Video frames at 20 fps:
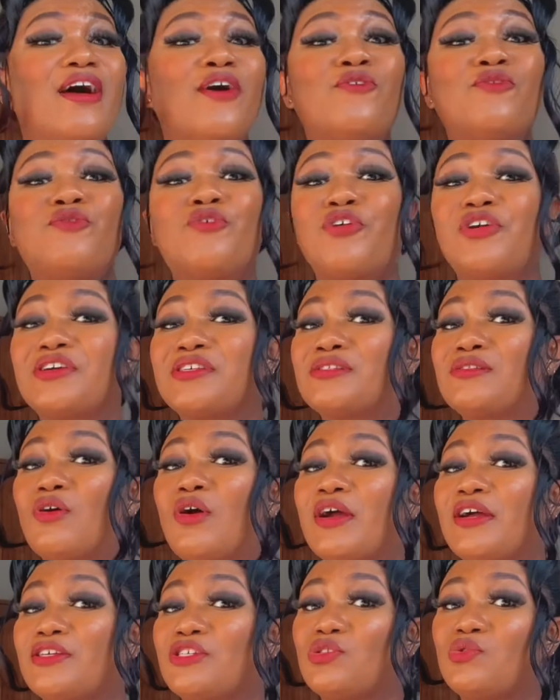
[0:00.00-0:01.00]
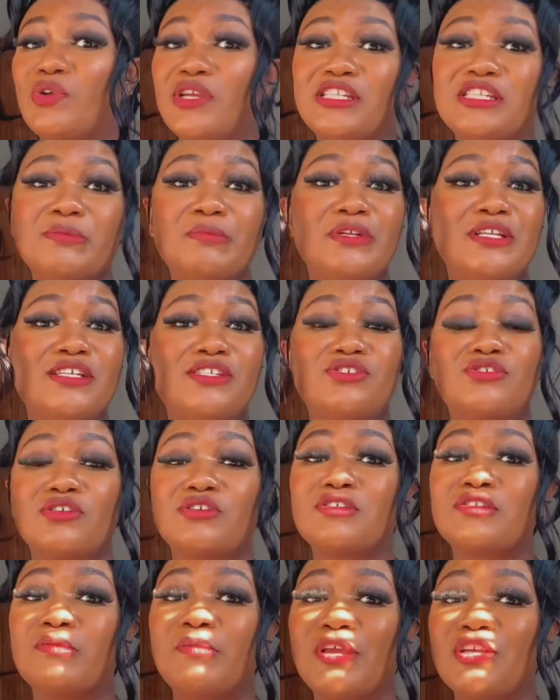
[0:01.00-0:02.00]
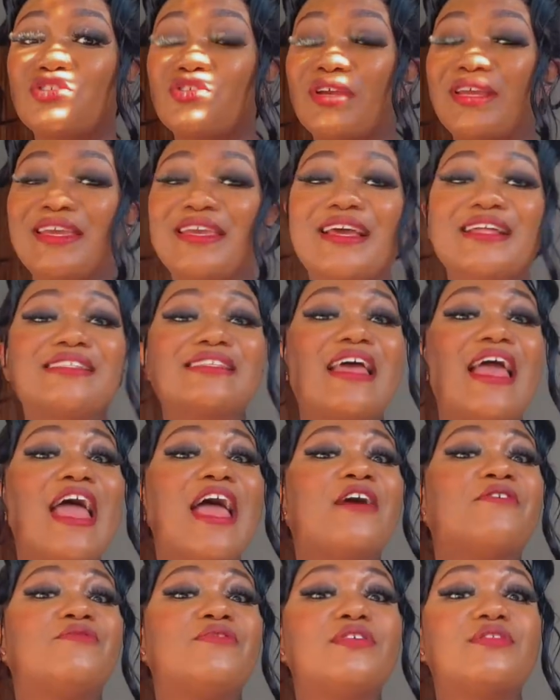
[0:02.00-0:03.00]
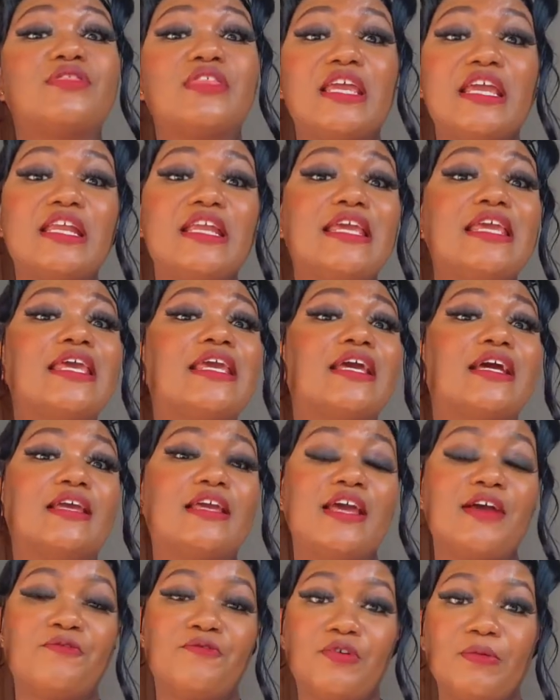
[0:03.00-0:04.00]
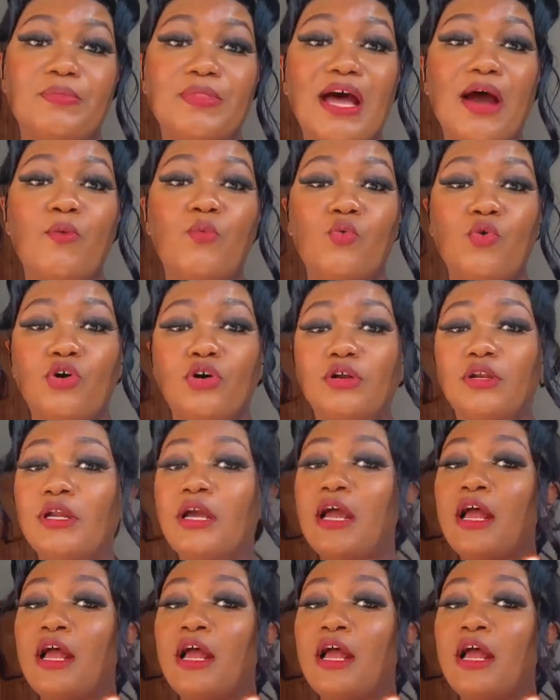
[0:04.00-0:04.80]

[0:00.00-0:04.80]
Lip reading: for as long as 20 minutes, just to make sure he gets everything he can get from that one